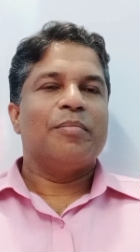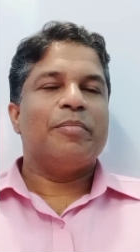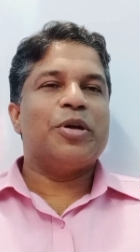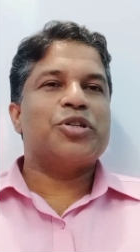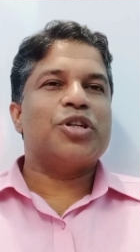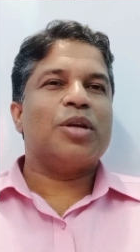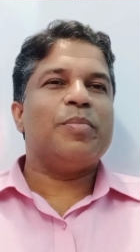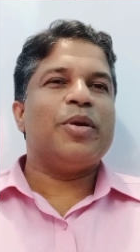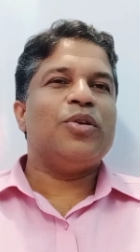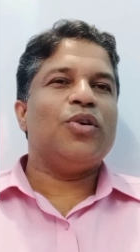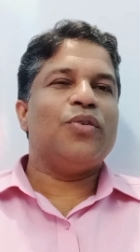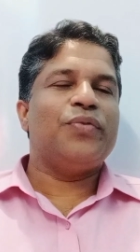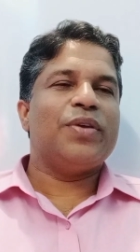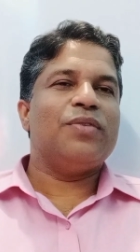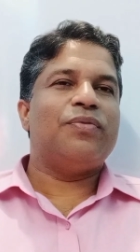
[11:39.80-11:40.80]
measurement
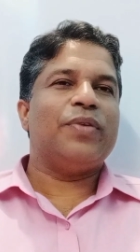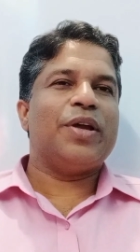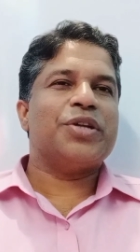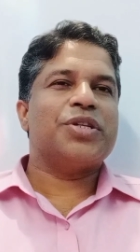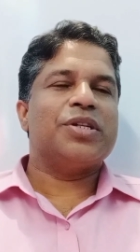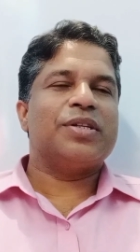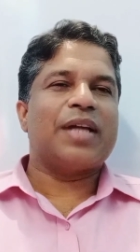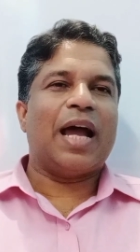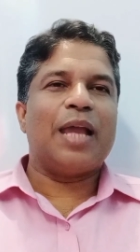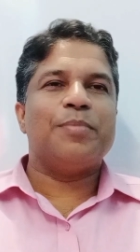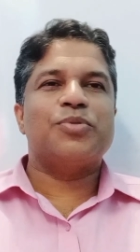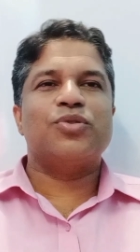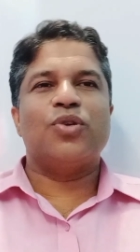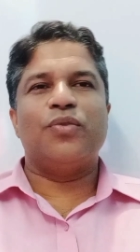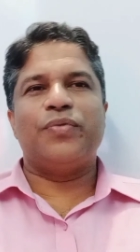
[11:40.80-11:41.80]
of inflation,
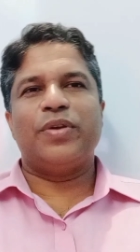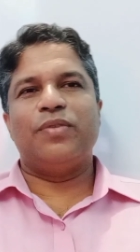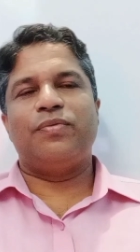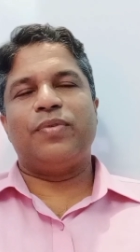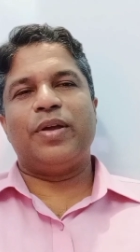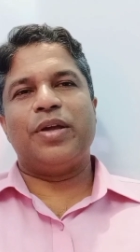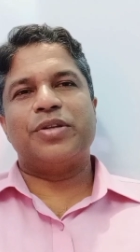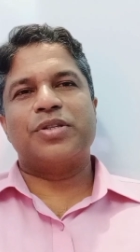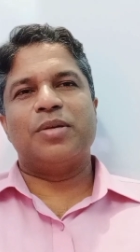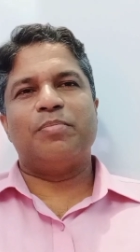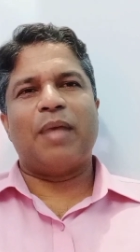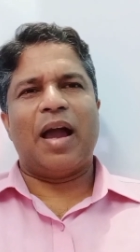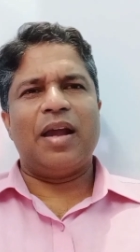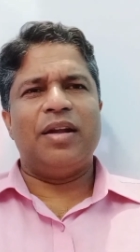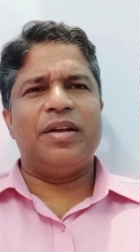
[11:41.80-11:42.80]
types of inflation,
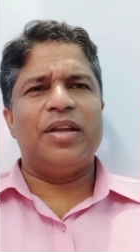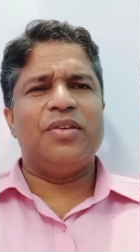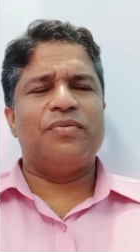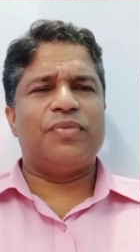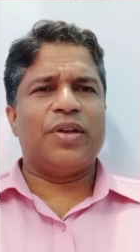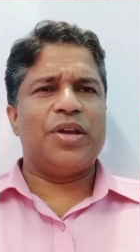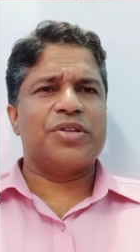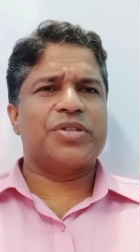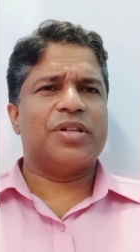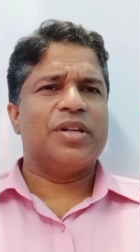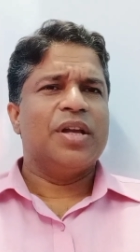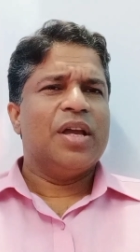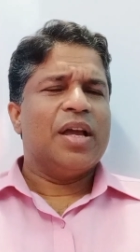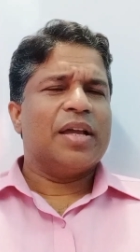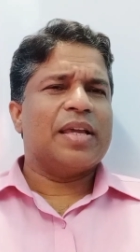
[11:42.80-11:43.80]
mild
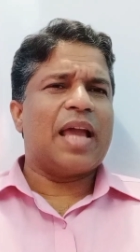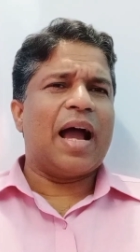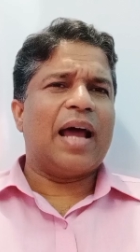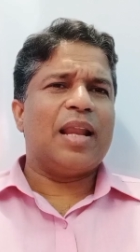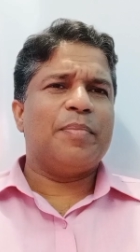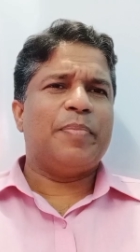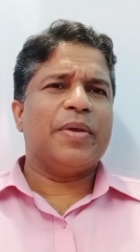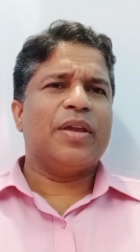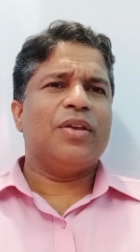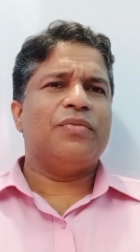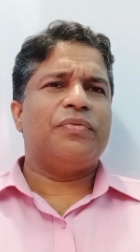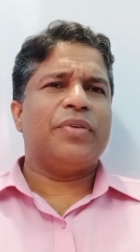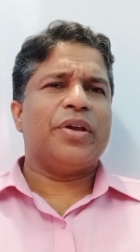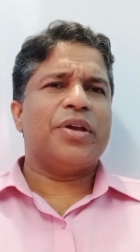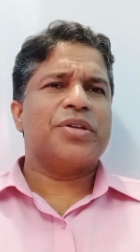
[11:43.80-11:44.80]
inflation, galloping
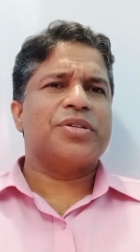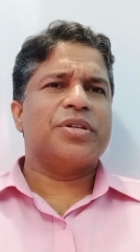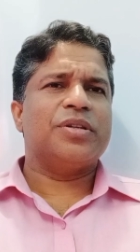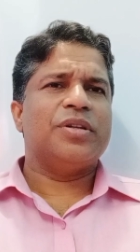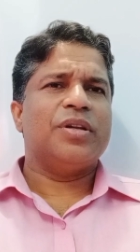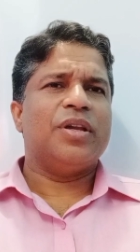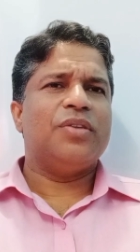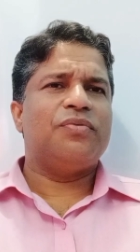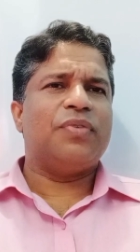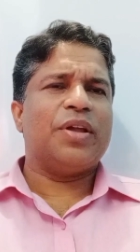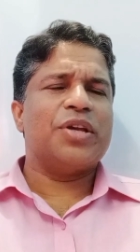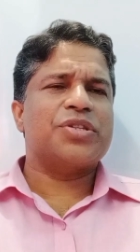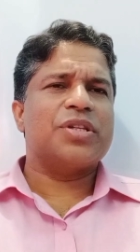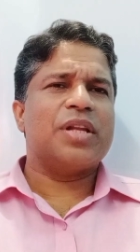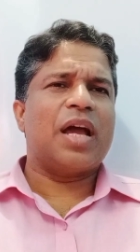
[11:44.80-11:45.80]
inflation,
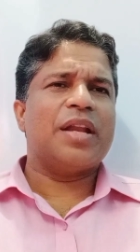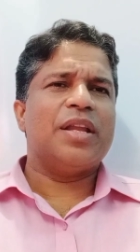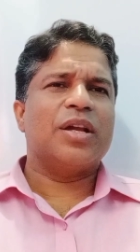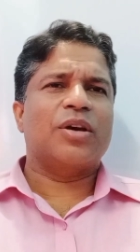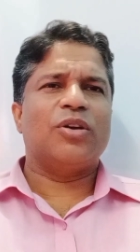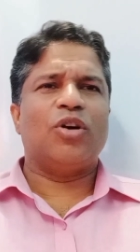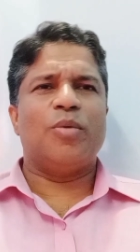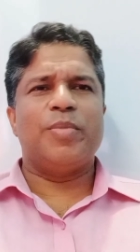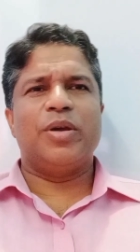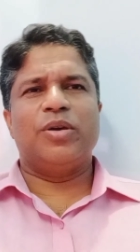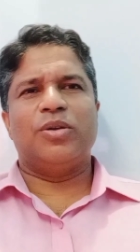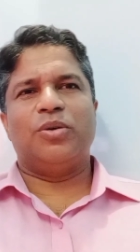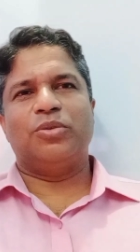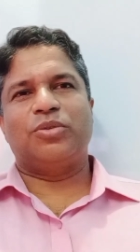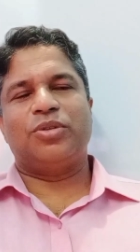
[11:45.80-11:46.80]
inflation and economic
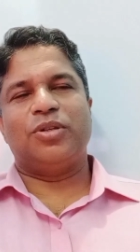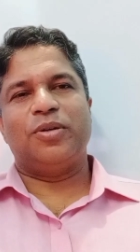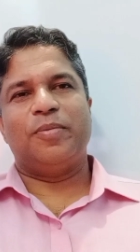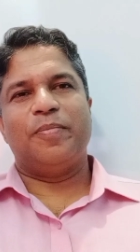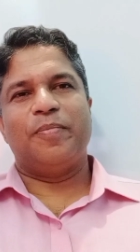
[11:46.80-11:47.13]
growth,